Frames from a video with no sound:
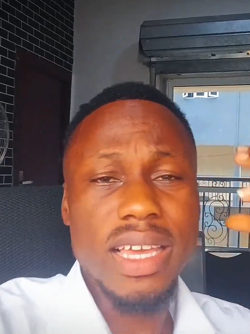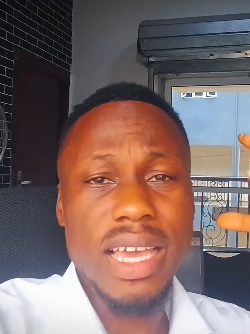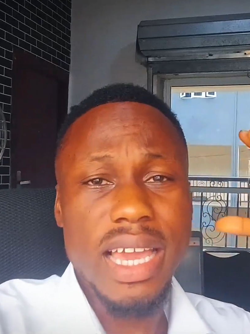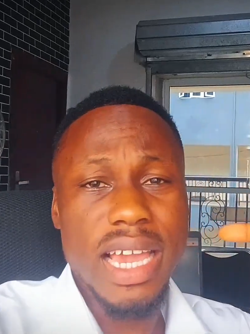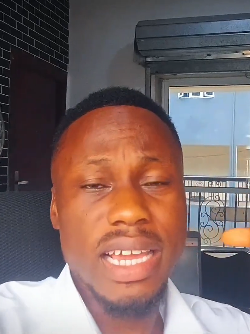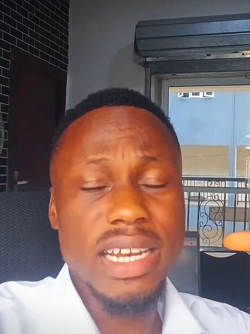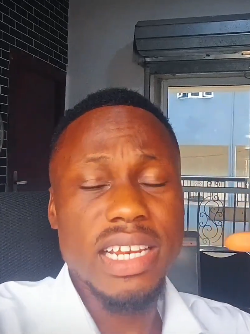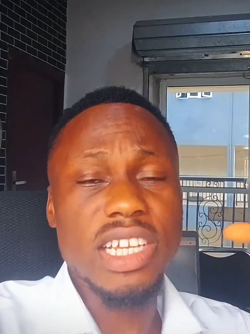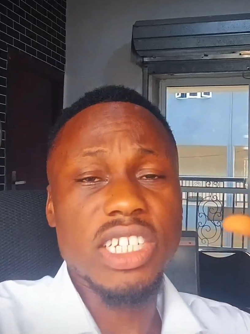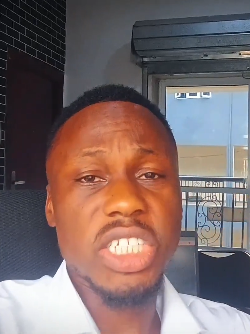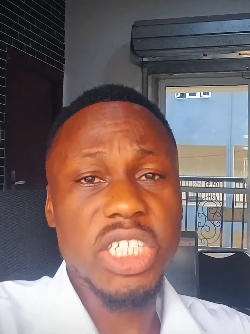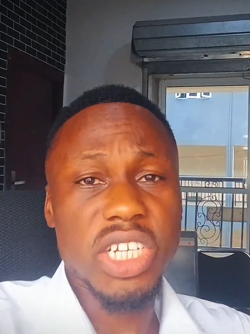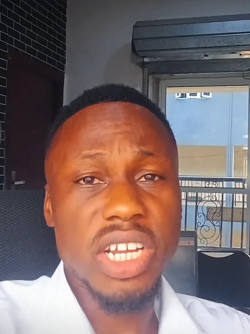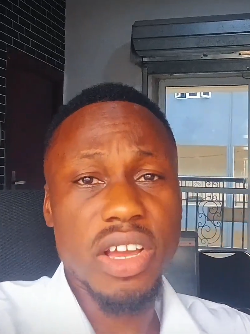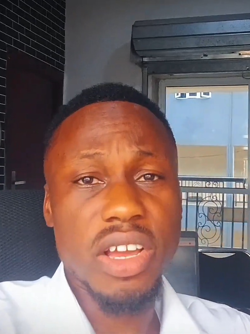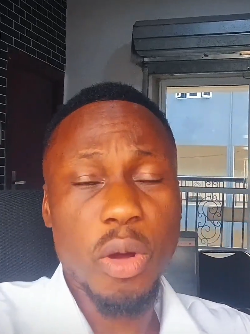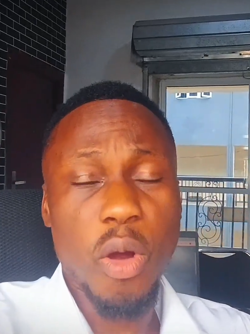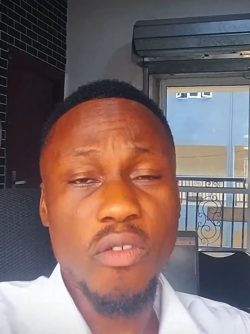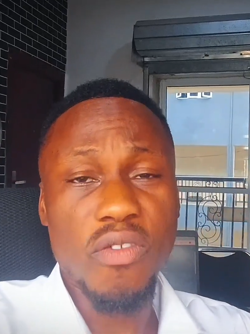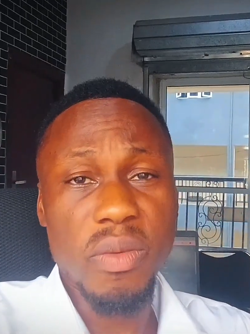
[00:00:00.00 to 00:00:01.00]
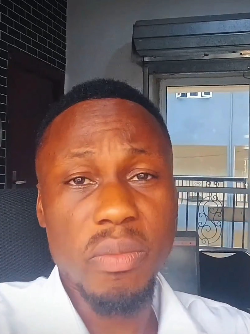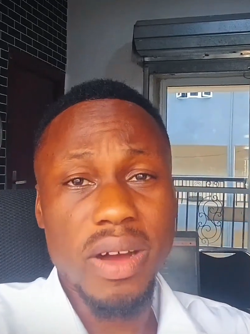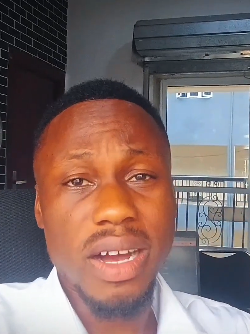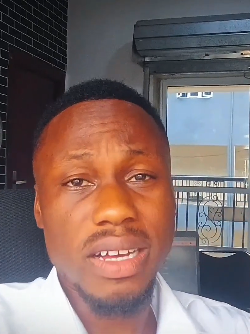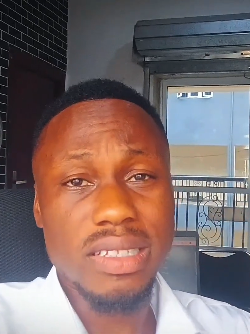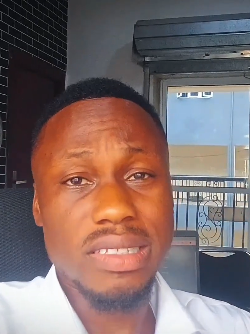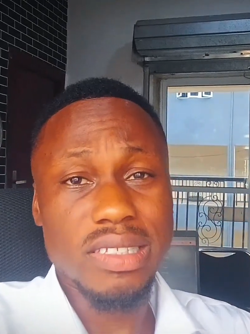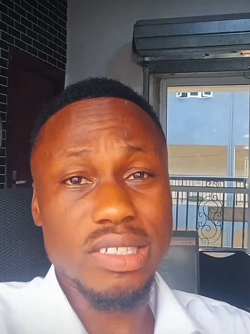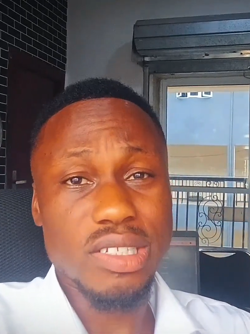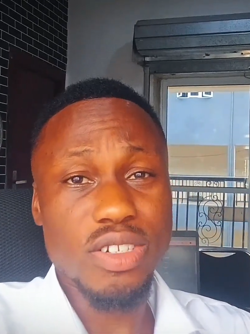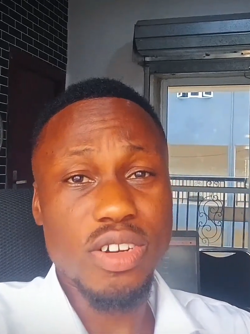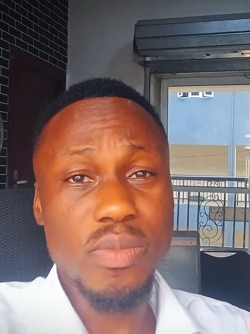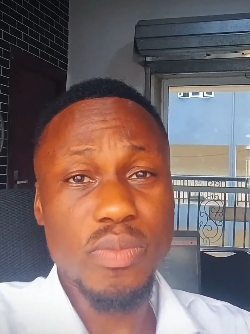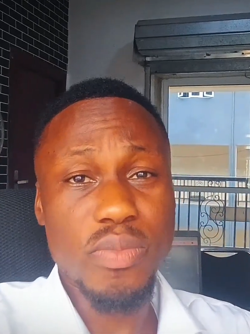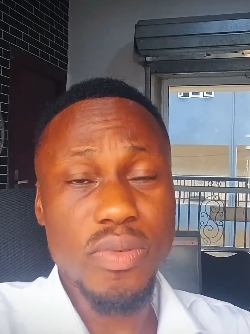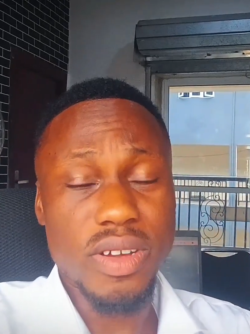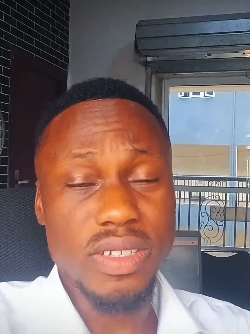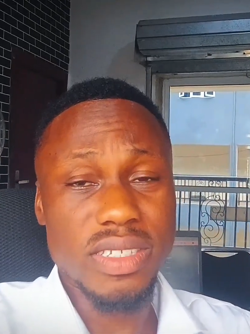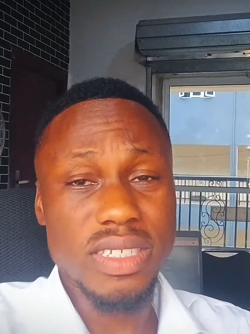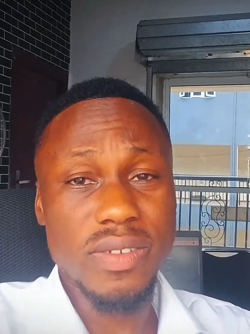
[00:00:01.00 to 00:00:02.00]
earn a share of about
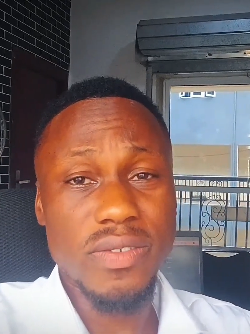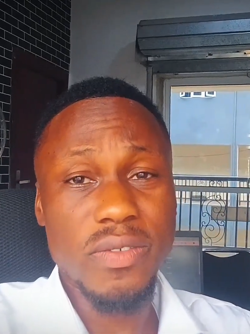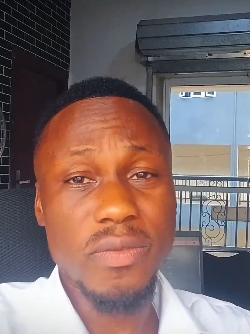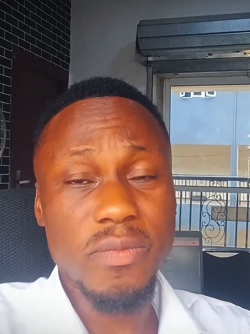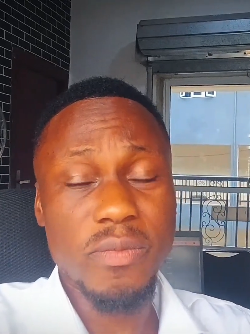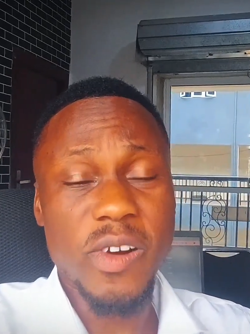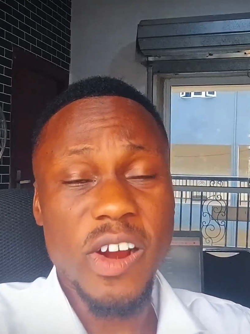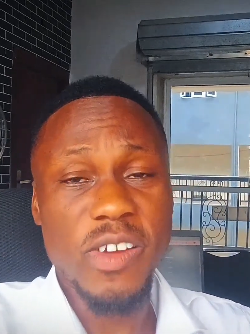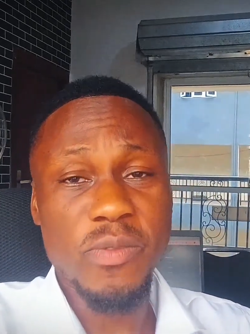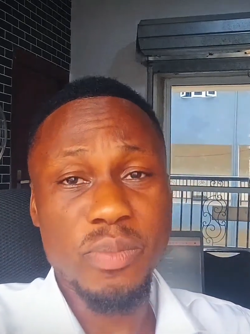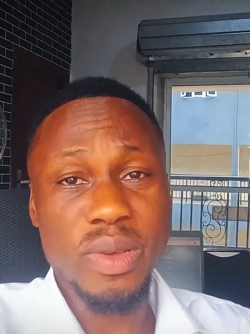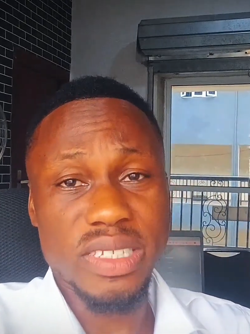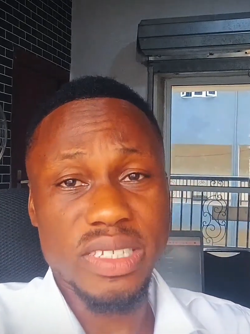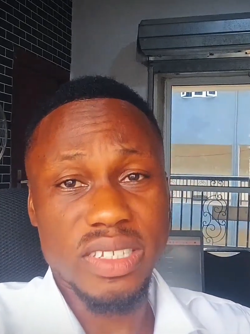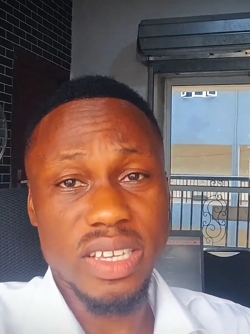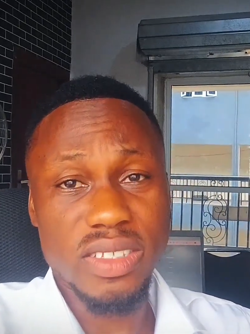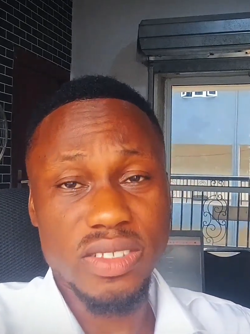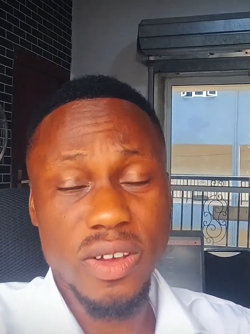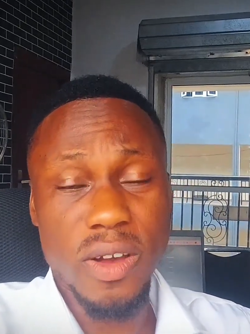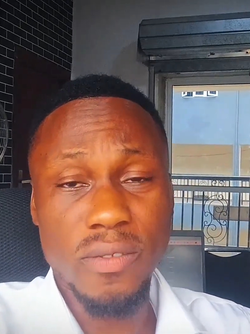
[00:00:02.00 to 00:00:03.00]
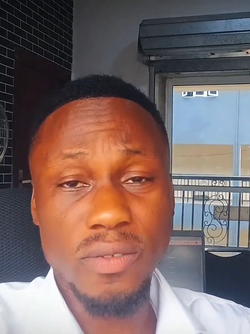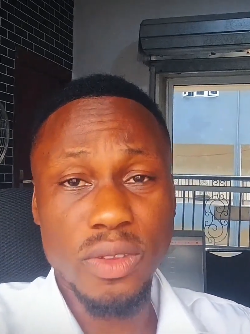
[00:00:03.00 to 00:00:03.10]
0.75%